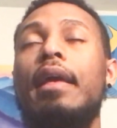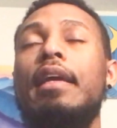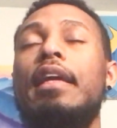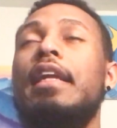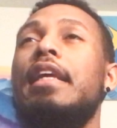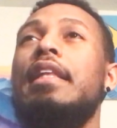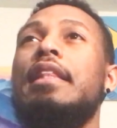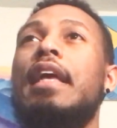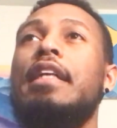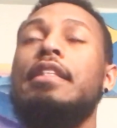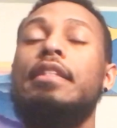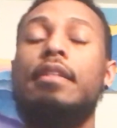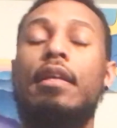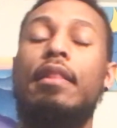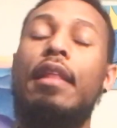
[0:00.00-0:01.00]
Getting that
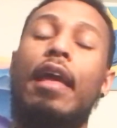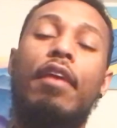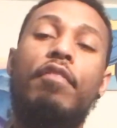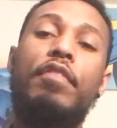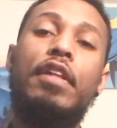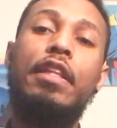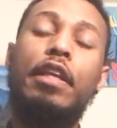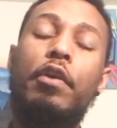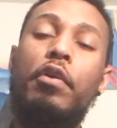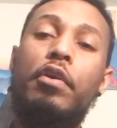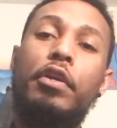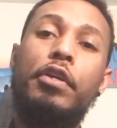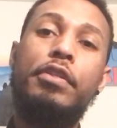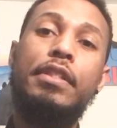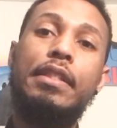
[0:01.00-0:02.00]
sunlight and feeling it on
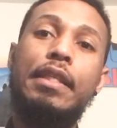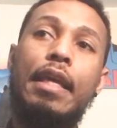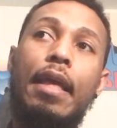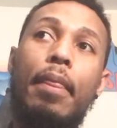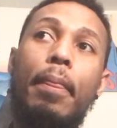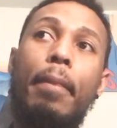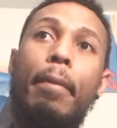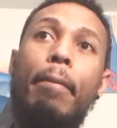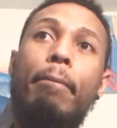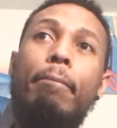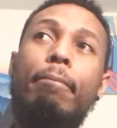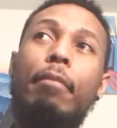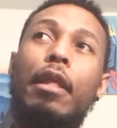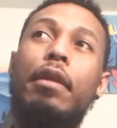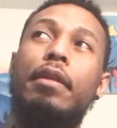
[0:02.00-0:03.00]
your skin,
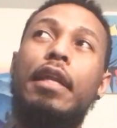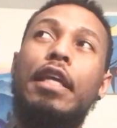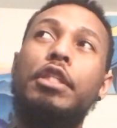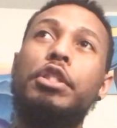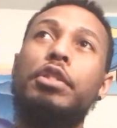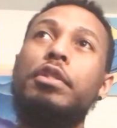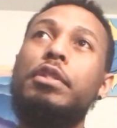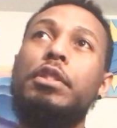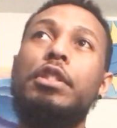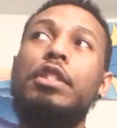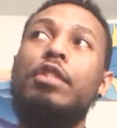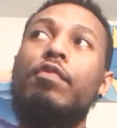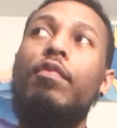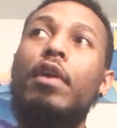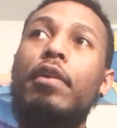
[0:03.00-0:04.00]
nature is
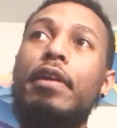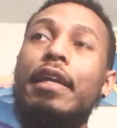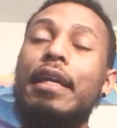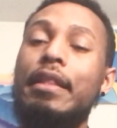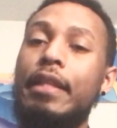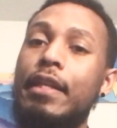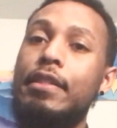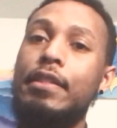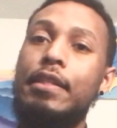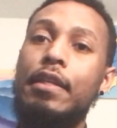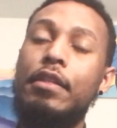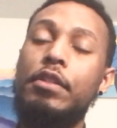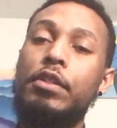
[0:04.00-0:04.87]
just very cleansing.